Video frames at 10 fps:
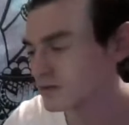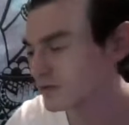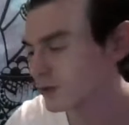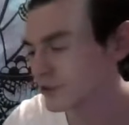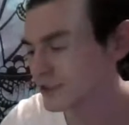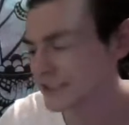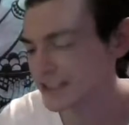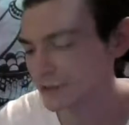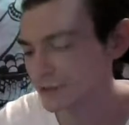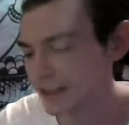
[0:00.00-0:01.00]
really see
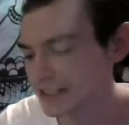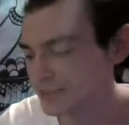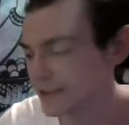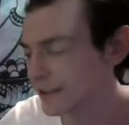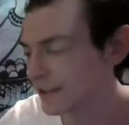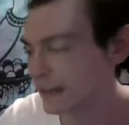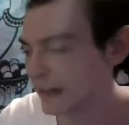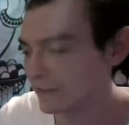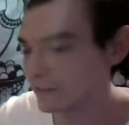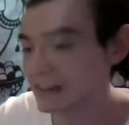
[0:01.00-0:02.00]
you guys being in
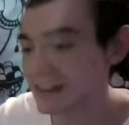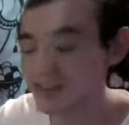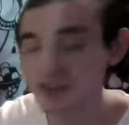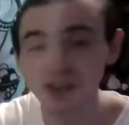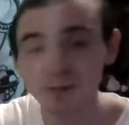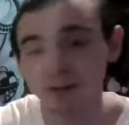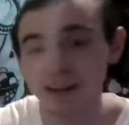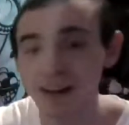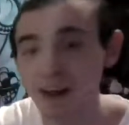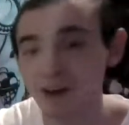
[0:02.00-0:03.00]
a relationship right
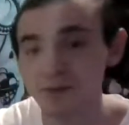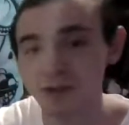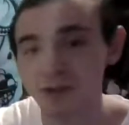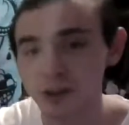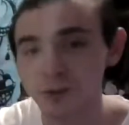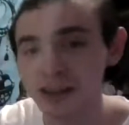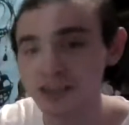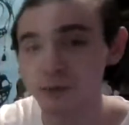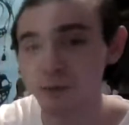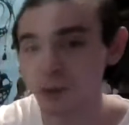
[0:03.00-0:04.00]
now. I feel like you
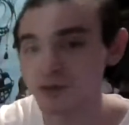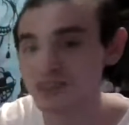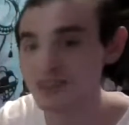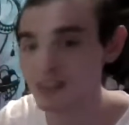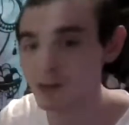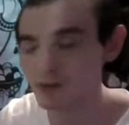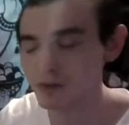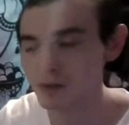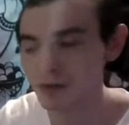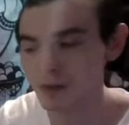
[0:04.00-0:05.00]
guys are both single.
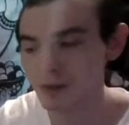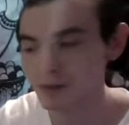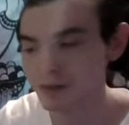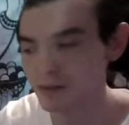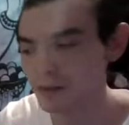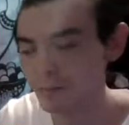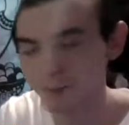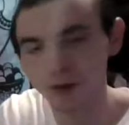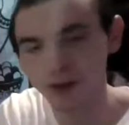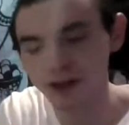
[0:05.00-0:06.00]

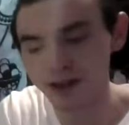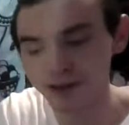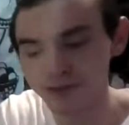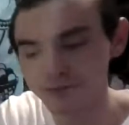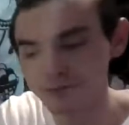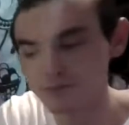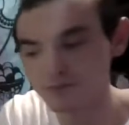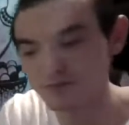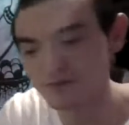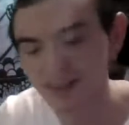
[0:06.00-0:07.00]
But
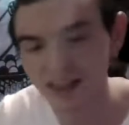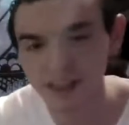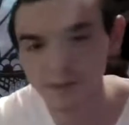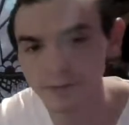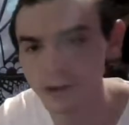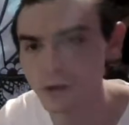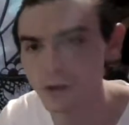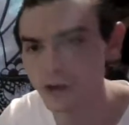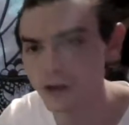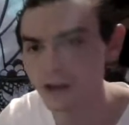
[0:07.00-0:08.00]
if you
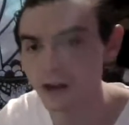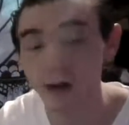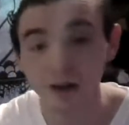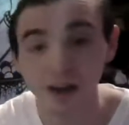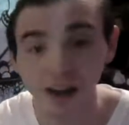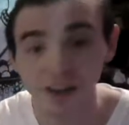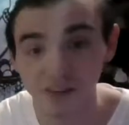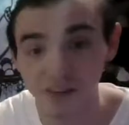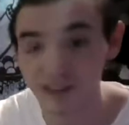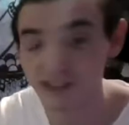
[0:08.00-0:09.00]
are in a
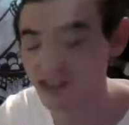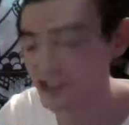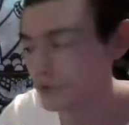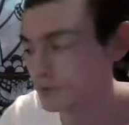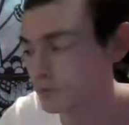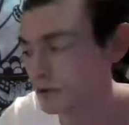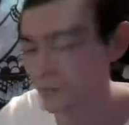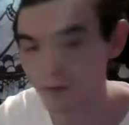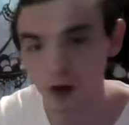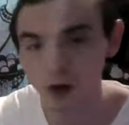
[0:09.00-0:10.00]
relationship, you
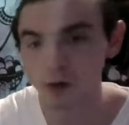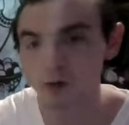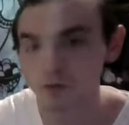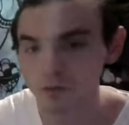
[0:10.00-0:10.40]
know